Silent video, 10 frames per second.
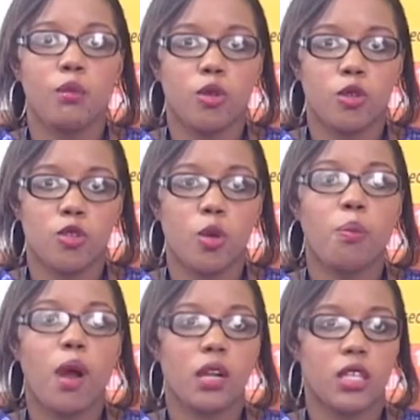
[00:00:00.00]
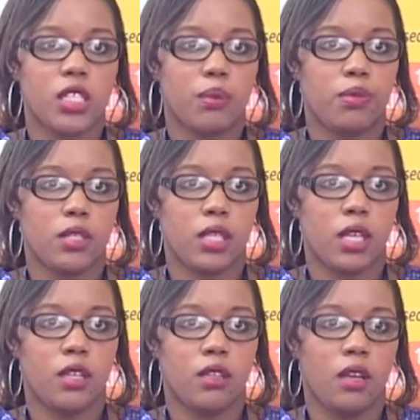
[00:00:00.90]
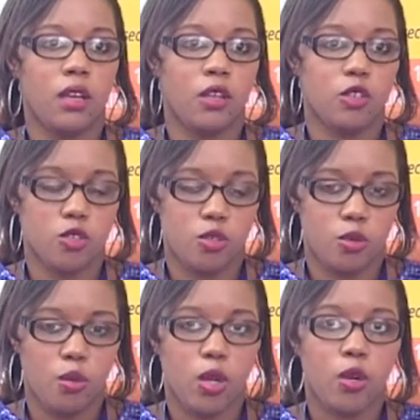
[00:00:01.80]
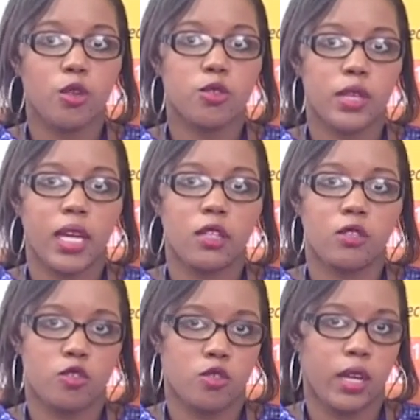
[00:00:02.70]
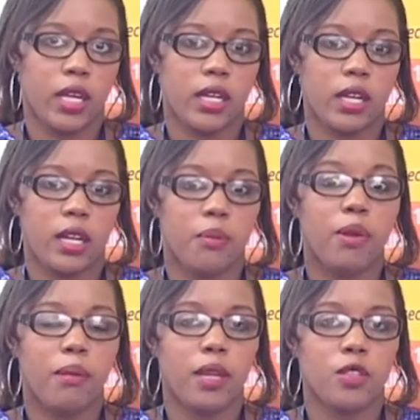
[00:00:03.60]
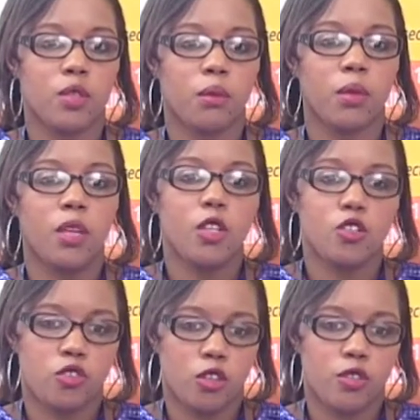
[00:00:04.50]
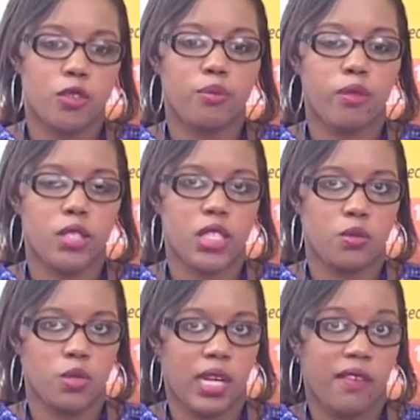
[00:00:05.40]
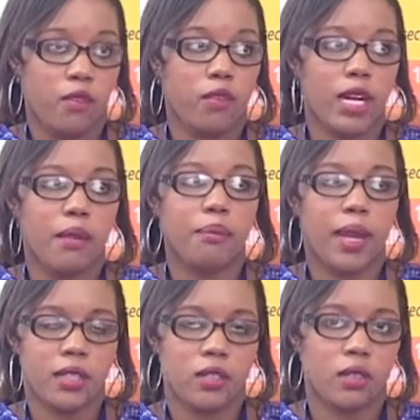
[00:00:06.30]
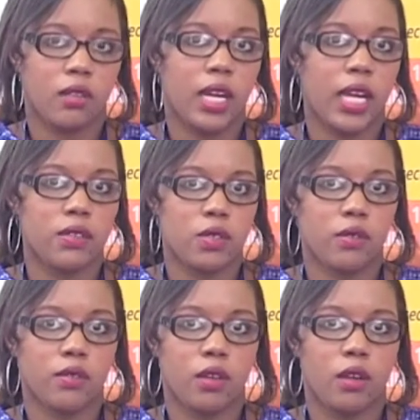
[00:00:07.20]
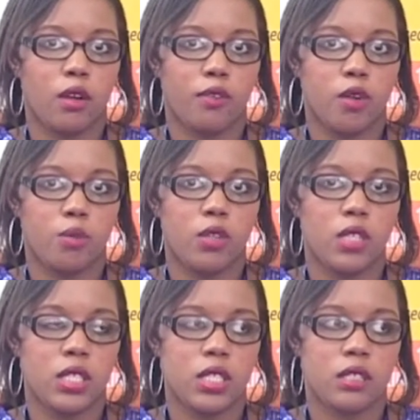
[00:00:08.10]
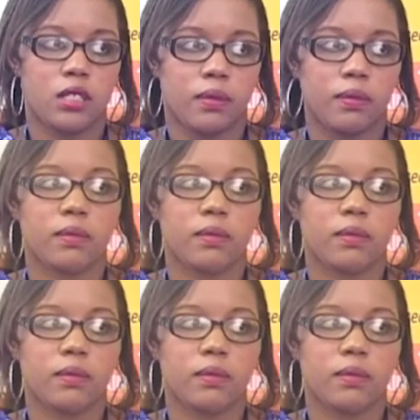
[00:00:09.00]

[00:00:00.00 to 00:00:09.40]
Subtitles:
but also partnership is key, just to work all together to try and implement some structuring projects which have a real impact on the lives of communities.